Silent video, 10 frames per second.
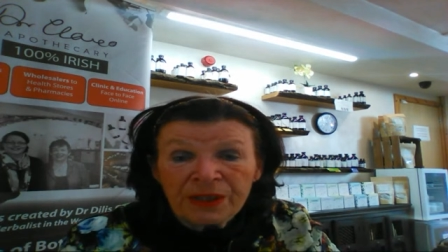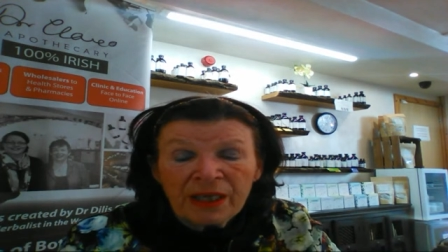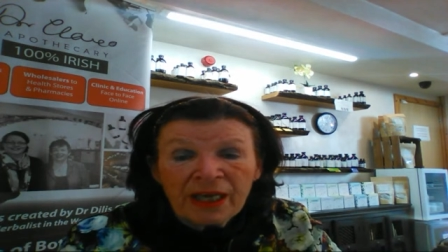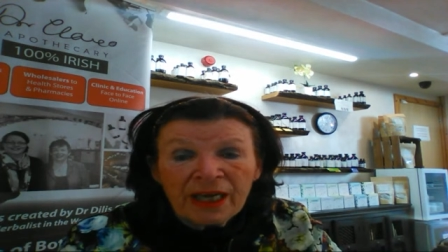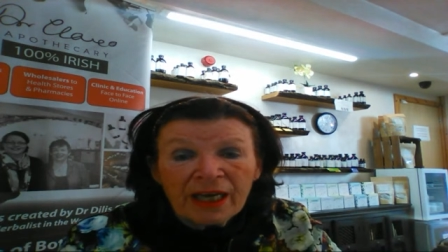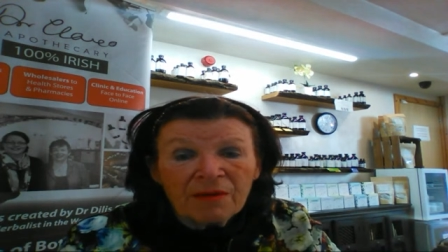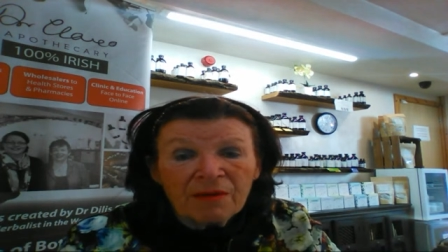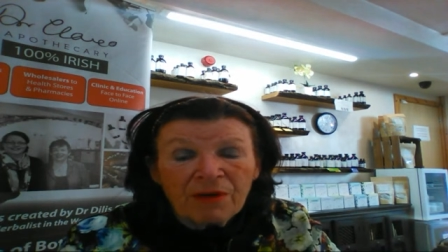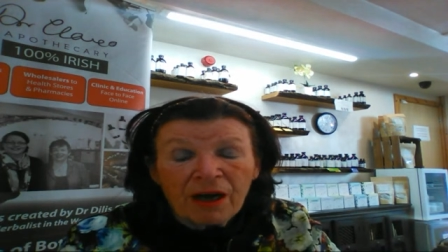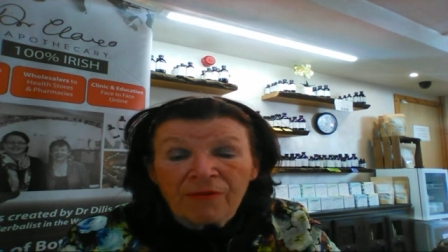um,
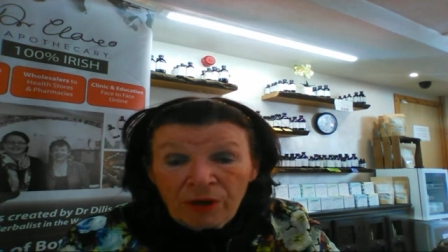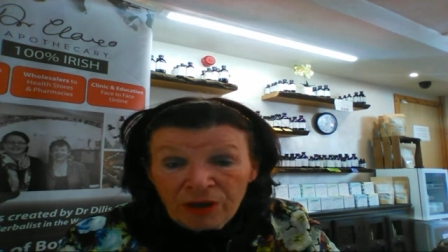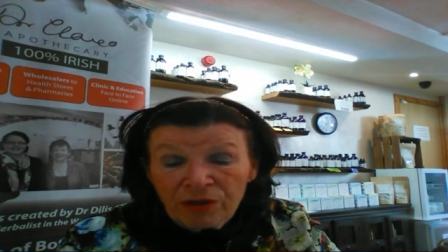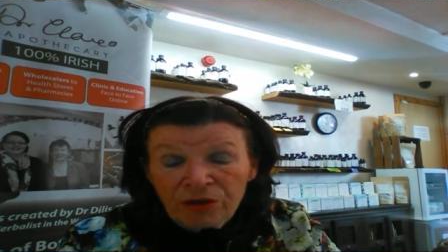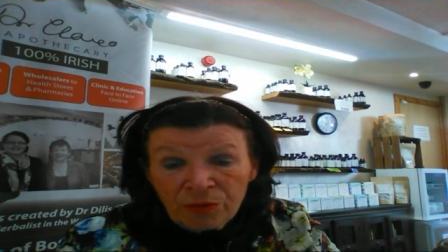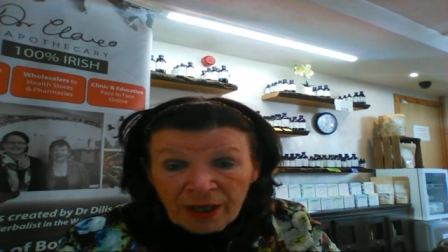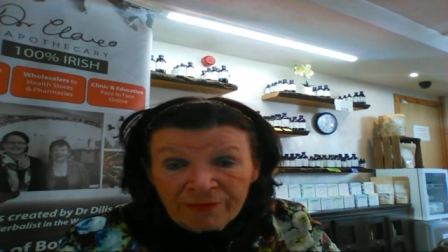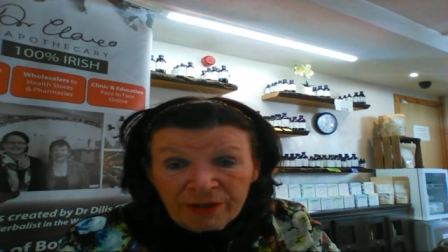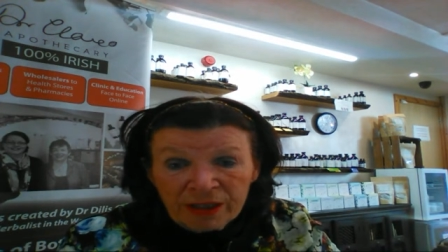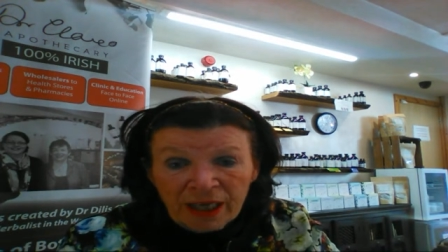of what you're doing every
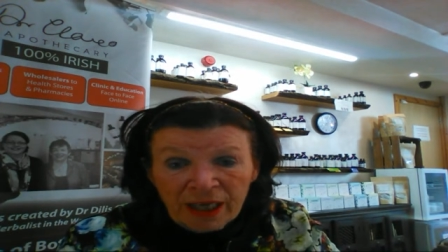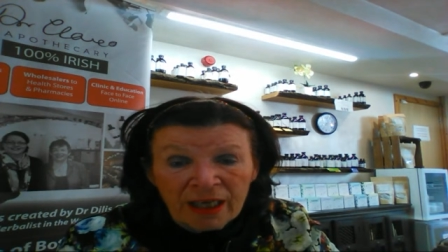day.